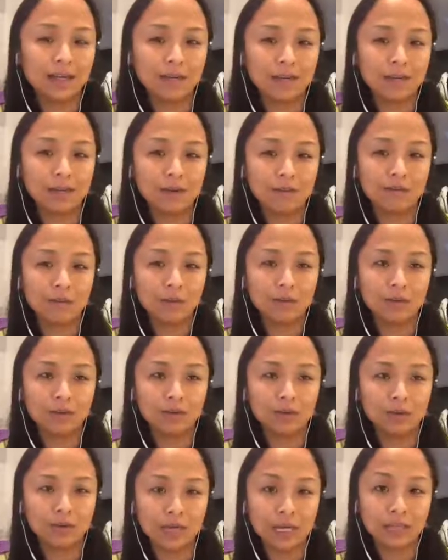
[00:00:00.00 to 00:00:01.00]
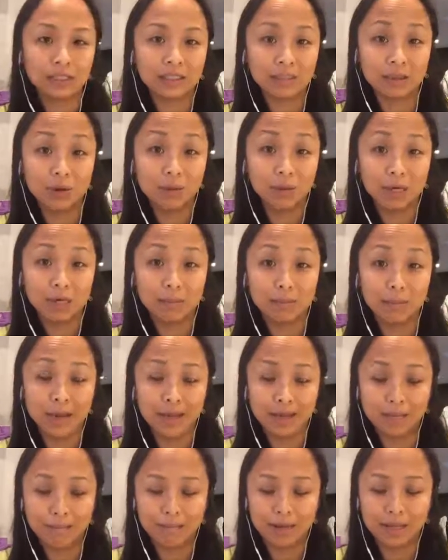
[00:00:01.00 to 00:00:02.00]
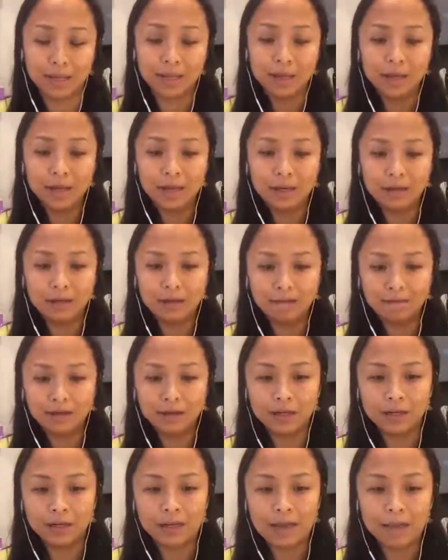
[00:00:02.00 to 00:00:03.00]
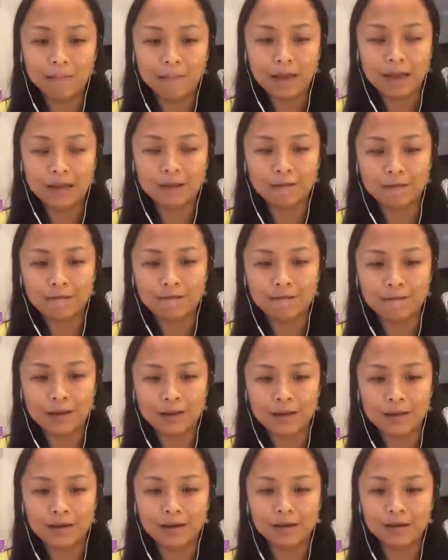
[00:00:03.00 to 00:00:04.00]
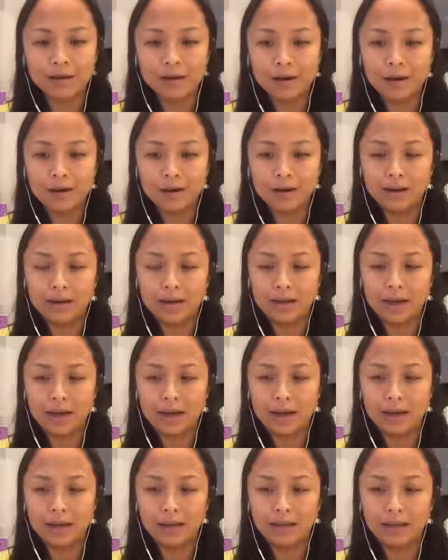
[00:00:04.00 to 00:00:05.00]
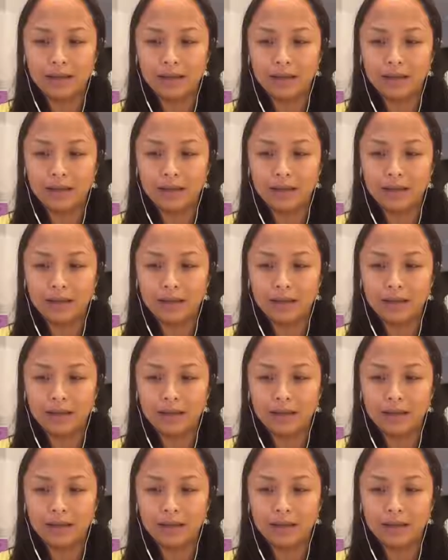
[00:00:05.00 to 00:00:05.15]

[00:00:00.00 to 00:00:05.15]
I don't know if you guys know what it meant, but the feeling that make you feel like,